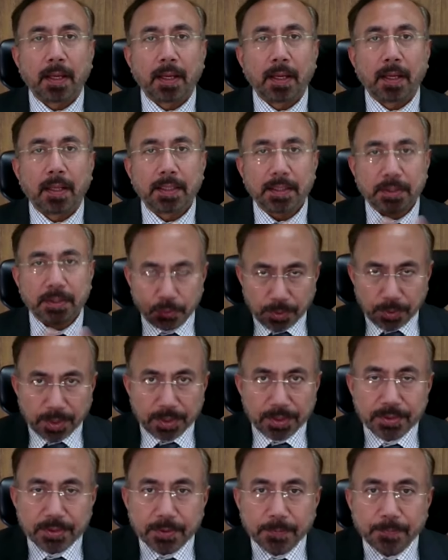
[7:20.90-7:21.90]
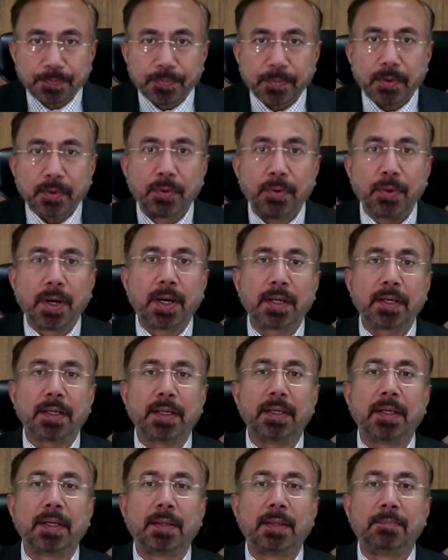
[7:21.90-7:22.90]
the students who are
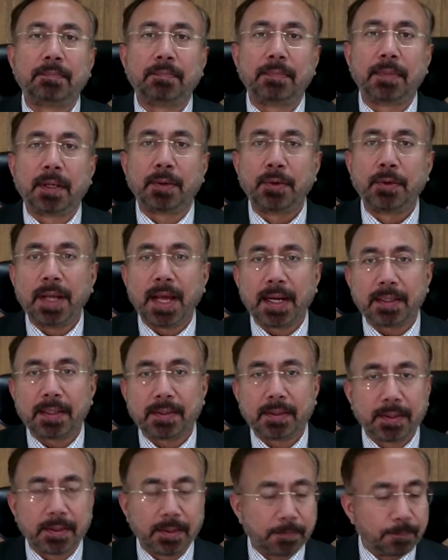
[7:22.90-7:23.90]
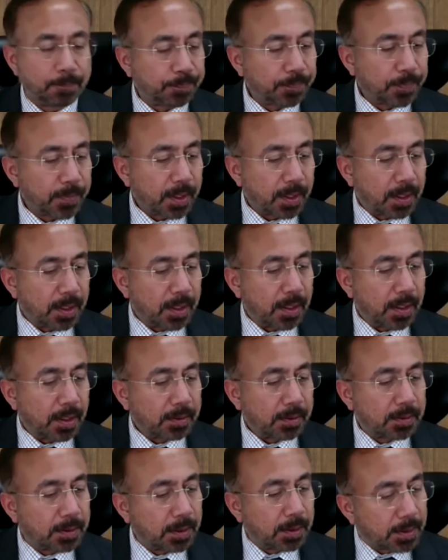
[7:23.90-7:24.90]
uh, good at uh,
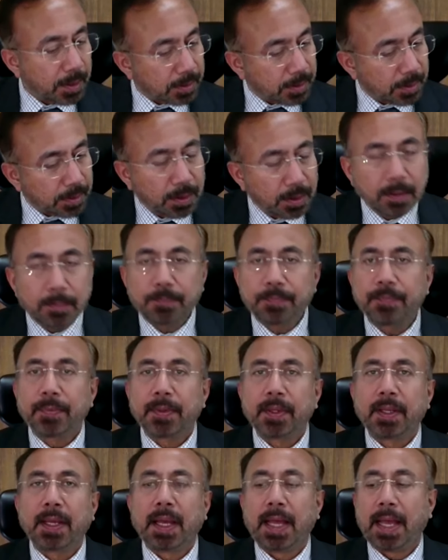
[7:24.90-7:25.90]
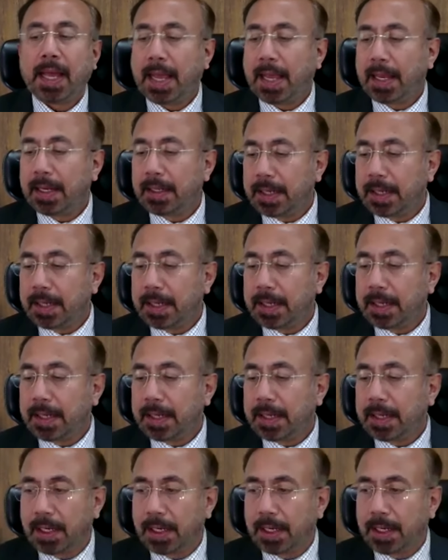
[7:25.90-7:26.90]
uh, theoretical and I would
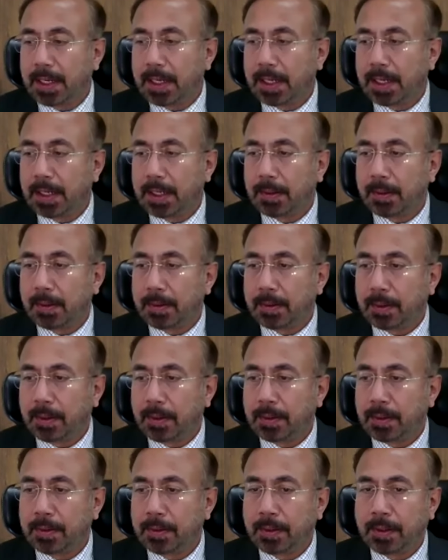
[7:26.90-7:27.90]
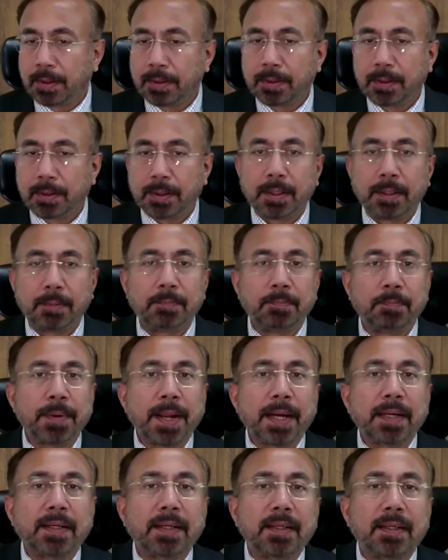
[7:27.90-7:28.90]
say uh, on, on, on, on
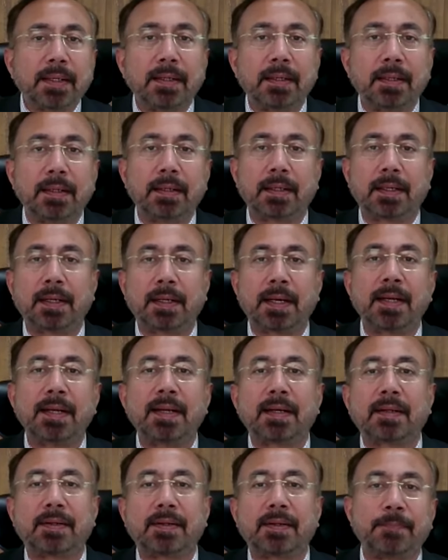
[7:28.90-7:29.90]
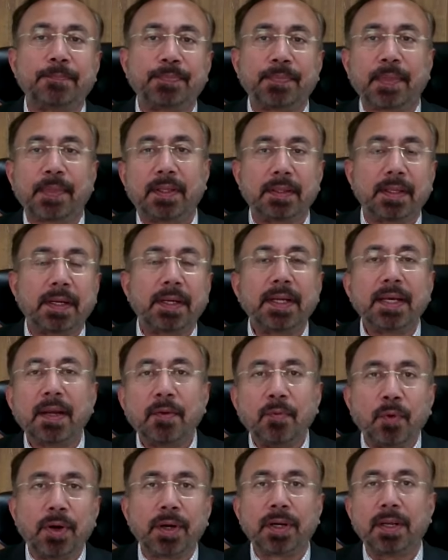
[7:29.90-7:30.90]
practical connect, the
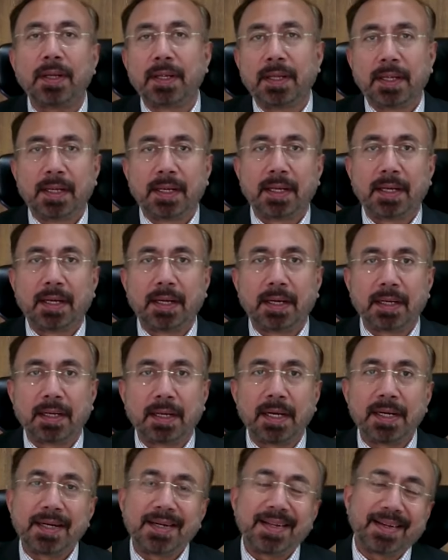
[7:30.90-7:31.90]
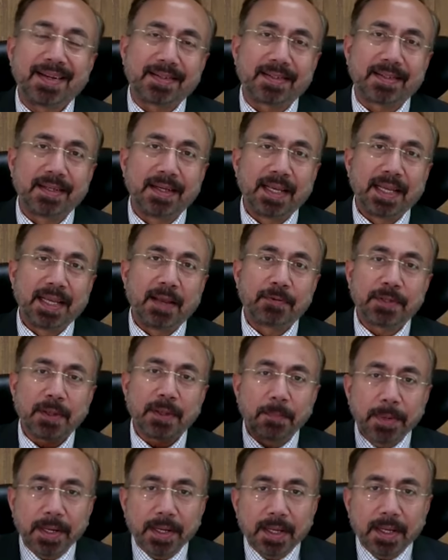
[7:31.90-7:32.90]
real world context, if
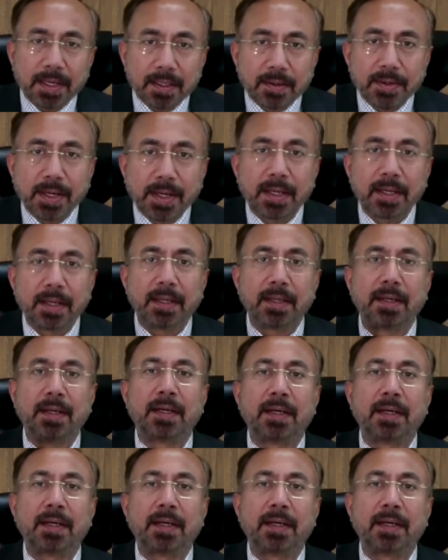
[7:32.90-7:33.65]
somebody can really